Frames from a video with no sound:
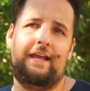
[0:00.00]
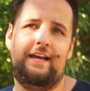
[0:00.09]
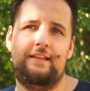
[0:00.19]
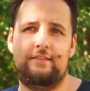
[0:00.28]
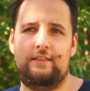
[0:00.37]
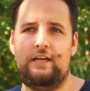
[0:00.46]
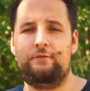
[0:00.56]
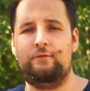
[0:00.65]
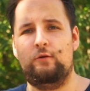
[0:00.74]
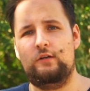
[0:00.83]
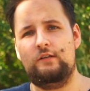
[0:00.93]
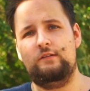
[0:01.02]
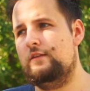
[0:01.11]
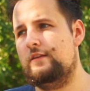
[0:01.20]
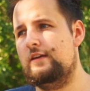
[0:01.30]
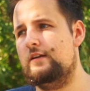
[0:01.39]
and therefore
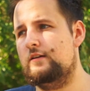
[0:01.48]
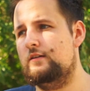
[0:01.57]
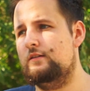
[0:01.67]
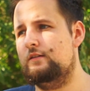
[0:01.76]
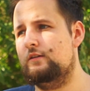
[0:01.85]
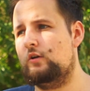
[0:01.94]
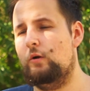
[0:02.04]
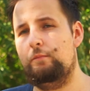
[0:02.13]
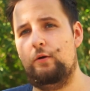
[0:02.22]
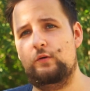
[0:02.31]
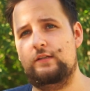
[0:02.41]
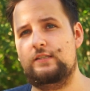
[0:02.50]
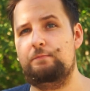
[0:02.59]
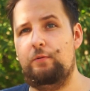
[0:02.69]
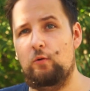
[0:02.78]
the components